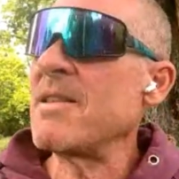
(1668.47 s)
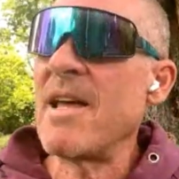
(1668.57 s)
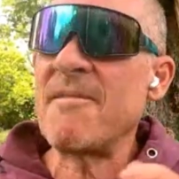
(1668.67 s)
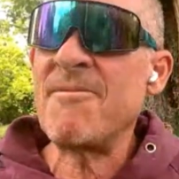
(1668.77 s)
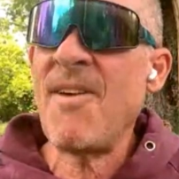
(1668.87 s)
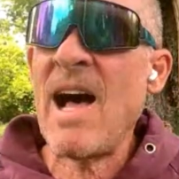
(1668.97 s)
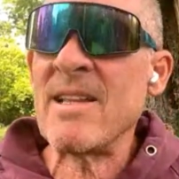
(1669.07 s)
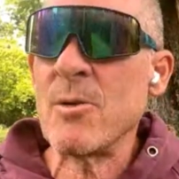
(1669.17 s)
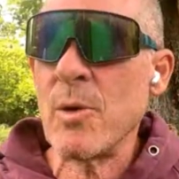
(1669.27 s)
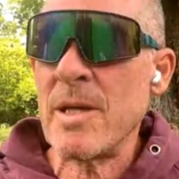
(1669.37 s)
like
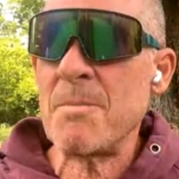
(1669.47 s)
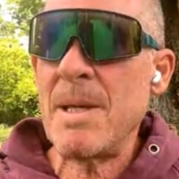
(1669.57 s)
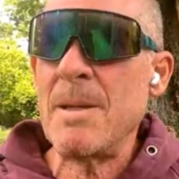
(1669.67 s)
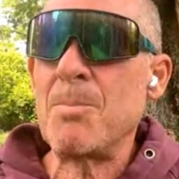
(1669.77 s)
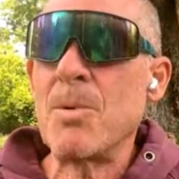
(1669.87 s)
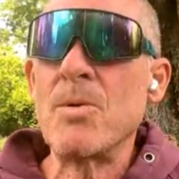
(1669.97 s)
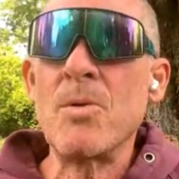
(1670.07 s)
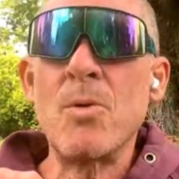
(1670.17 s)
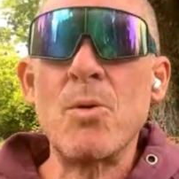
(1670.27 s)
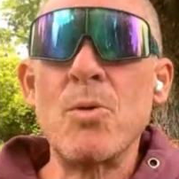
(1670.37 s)
following
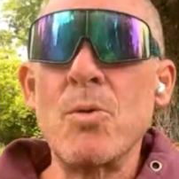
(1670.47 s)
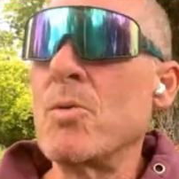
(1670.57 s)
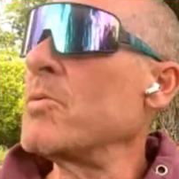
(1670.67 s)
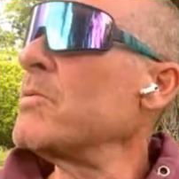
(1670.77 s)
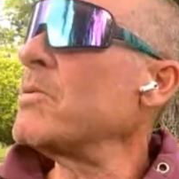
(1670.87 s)
people who